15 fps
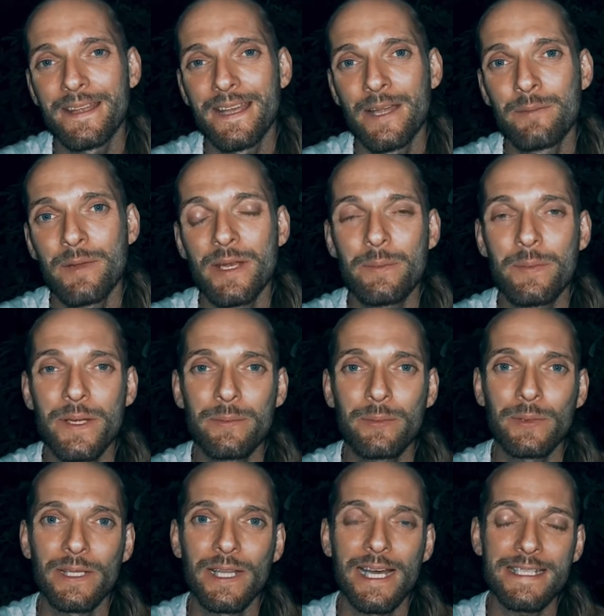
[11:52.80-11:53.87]
And many
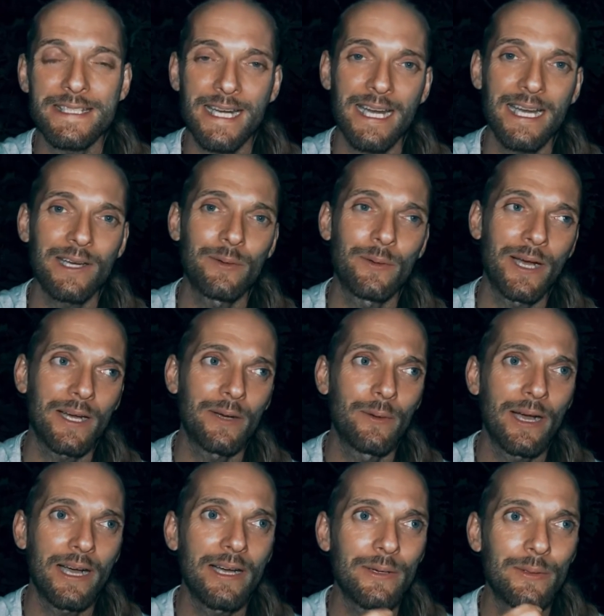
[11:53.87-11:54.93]
people ask
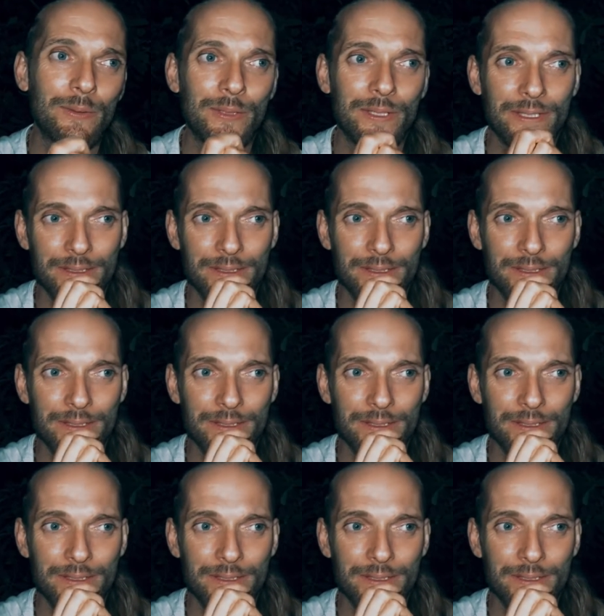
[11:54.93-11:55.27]
how?